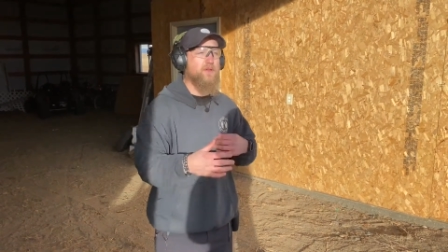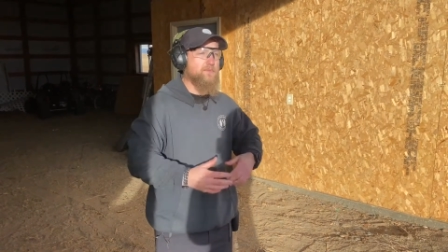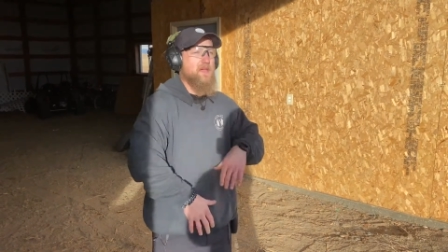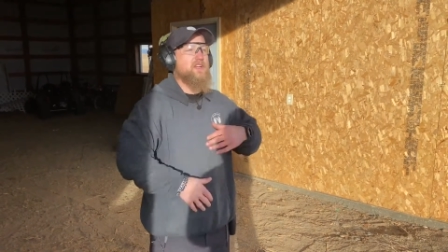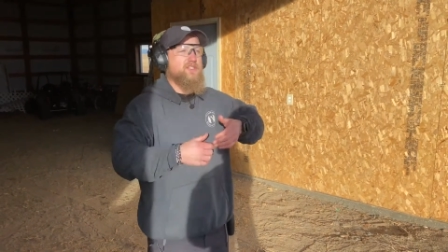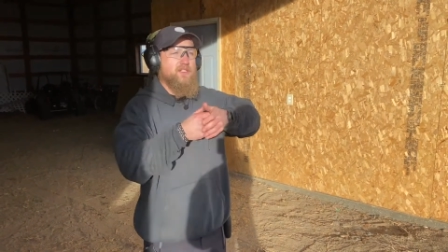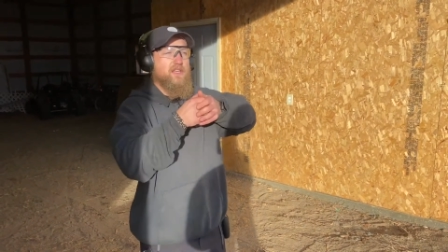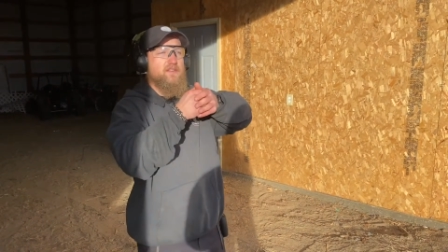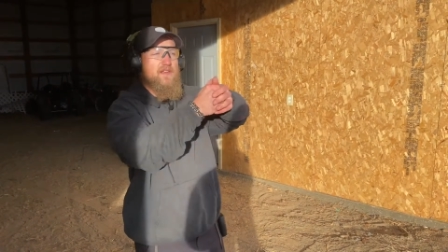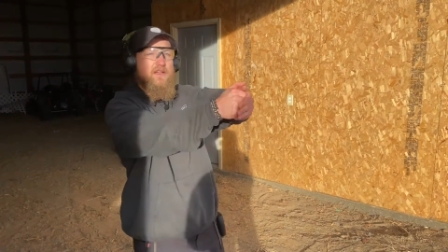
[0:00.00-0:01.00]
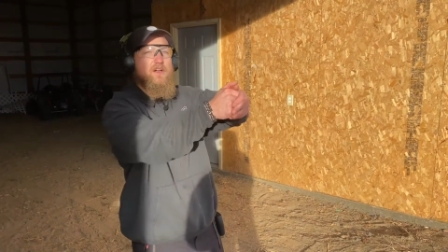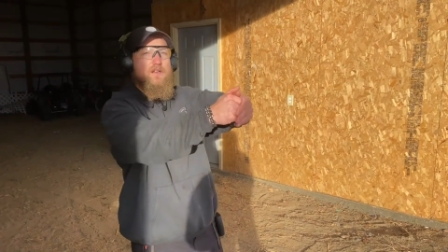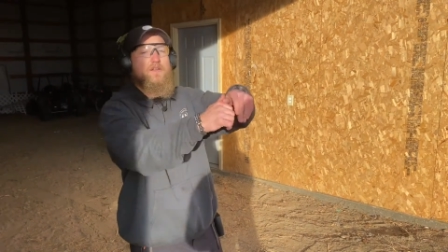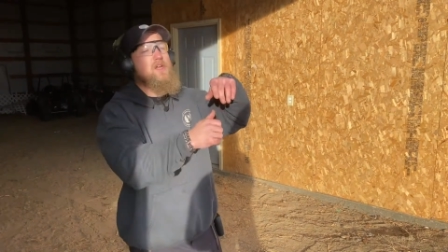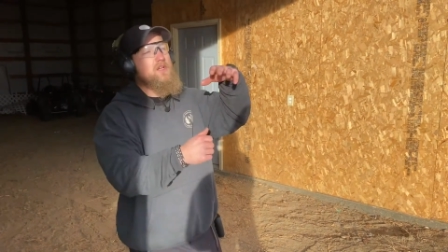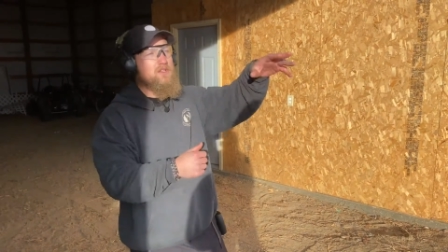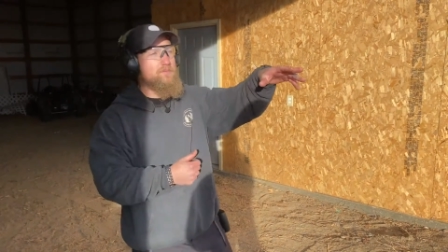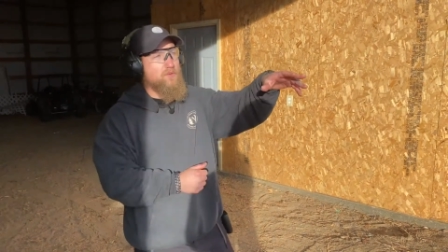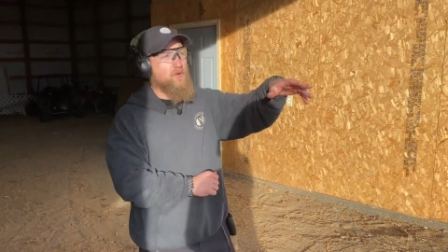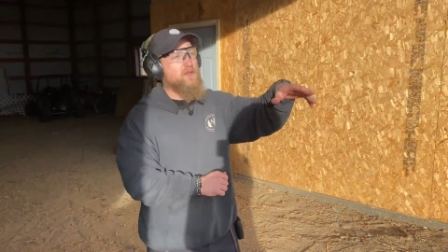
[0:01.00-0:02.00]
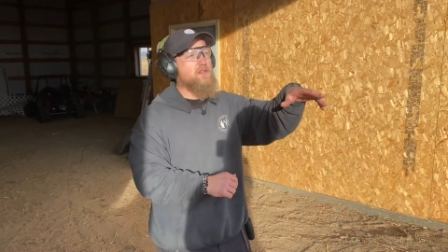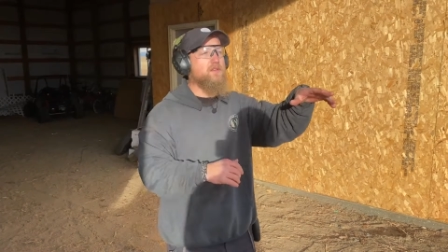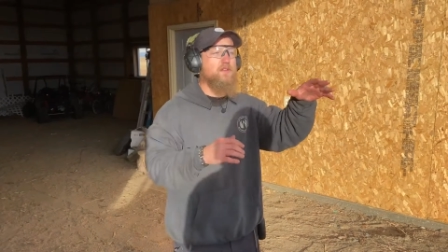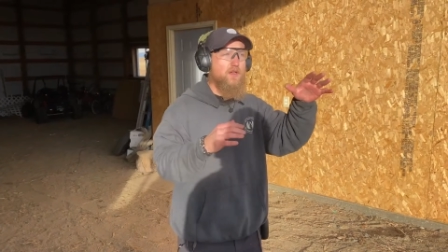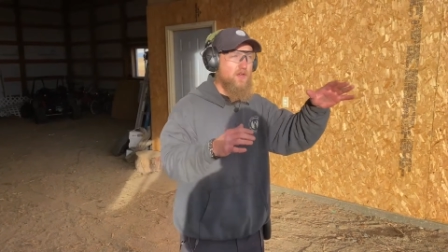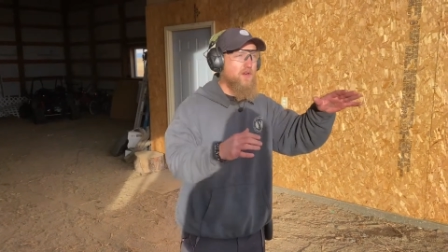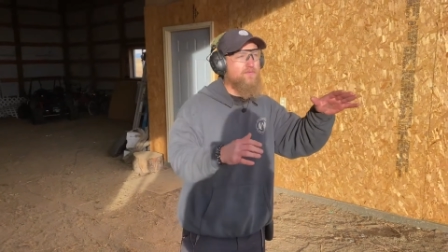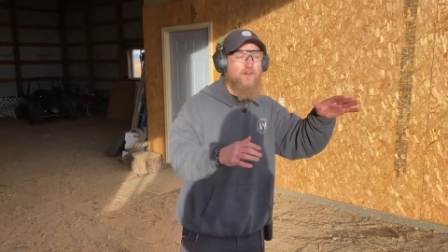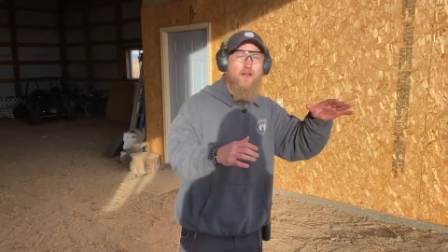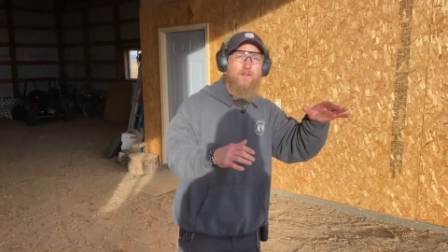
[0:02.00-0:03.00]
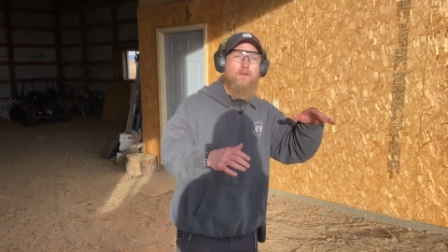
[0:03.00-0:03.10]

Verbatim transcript: up to actually getting that gun, deploying a firearm